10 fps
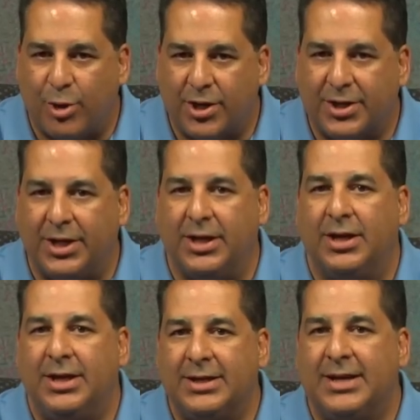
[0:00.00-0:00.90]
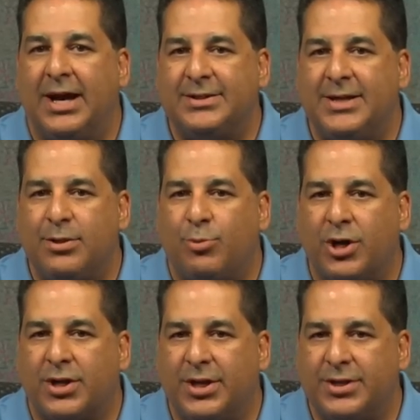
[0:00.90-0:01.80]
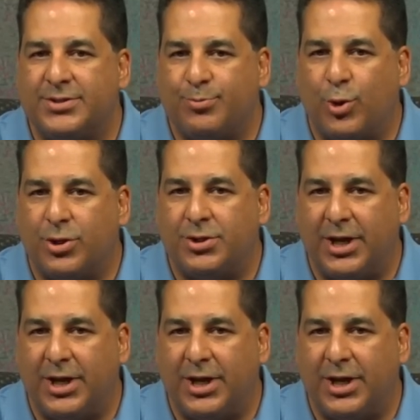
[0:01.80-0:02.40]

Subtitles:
marketing. Content marketing is important